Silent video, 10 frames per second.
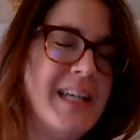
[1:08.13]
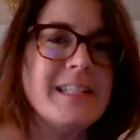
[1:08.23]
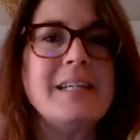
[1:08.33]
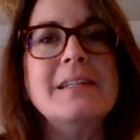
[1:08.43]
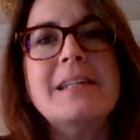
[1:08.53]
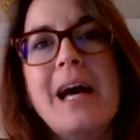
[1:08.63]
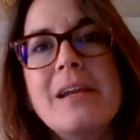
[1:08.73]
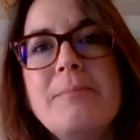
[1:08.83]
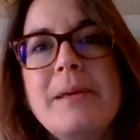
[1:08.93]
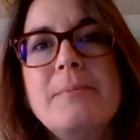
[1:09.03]
Now, a lot
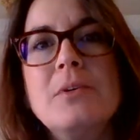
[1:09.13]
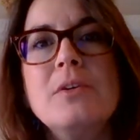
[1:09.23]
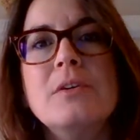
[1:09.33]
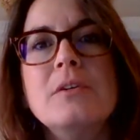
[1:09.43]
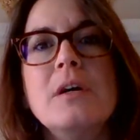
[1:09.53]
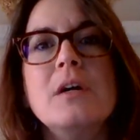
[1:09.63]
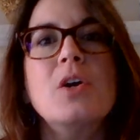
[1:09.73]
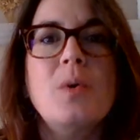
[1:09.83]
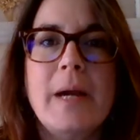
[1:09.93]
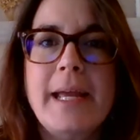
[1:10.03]
of people
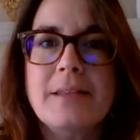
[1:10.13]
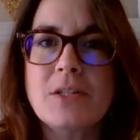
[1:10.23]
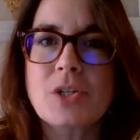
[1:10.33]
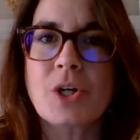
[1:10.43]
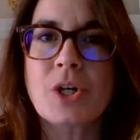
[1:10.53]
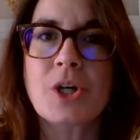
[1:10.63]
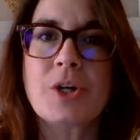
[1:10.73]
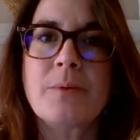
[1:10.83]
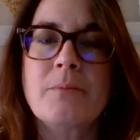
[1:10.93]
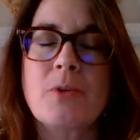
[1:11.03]
equate the
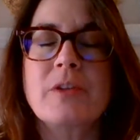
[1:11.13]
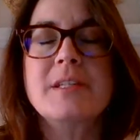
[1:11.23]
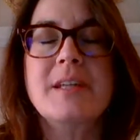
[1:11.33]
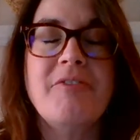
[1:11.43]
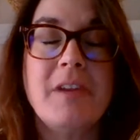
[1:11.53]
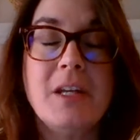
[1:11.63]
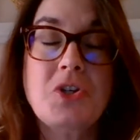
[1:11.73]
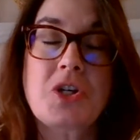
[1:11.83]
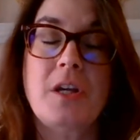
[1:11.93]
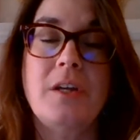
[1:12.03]
term or the
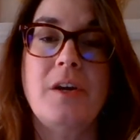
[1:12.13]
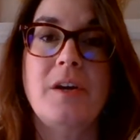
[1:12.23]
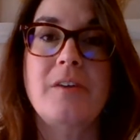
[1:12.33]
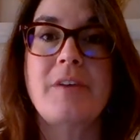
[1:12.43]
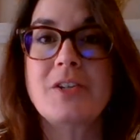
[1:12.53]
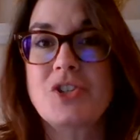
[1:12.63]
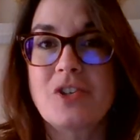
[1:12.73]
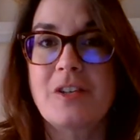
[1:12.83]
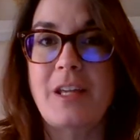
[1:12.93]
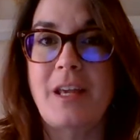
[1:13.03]
definition of
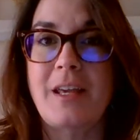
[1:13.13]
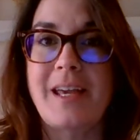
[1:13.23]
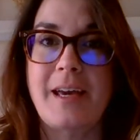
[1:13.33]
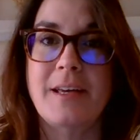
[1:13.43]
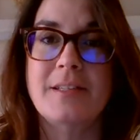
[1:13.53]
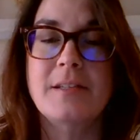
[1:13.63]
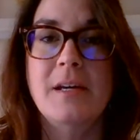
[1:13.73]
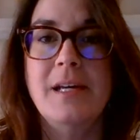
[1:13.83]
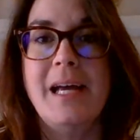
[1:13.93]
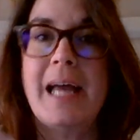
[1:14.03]
agility as
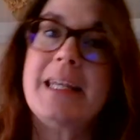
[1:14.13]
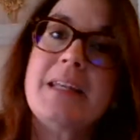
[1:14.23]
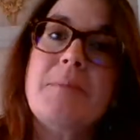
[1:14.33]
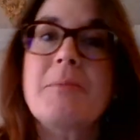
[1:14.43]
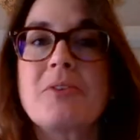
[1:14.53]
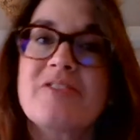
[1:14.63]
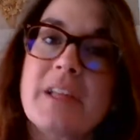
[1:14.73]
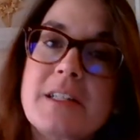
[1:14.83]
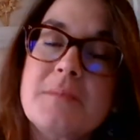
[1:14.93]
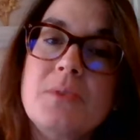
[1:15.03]
I need to be more
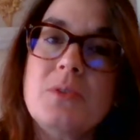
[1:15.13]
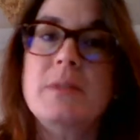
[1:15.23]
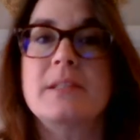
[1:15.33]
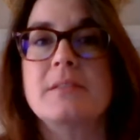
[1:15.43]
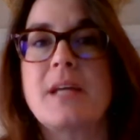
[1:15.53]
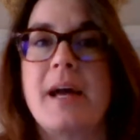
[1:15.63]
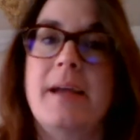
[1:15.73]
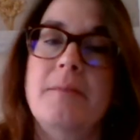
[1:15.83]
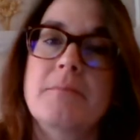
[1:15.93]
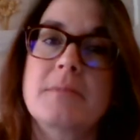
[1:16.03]
flexible when
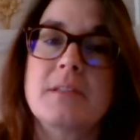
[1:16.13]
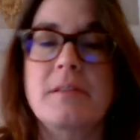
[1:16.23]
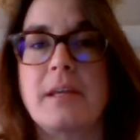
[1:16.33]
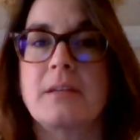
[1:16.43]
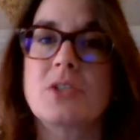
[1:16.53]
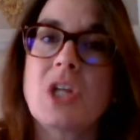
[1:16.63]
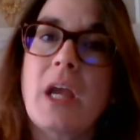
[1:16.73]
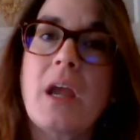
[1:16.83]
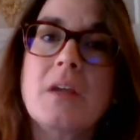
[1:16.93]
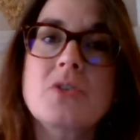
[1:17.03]
times and things
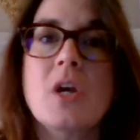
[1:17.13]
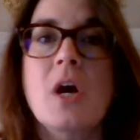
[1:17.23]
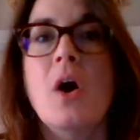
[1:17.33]
change,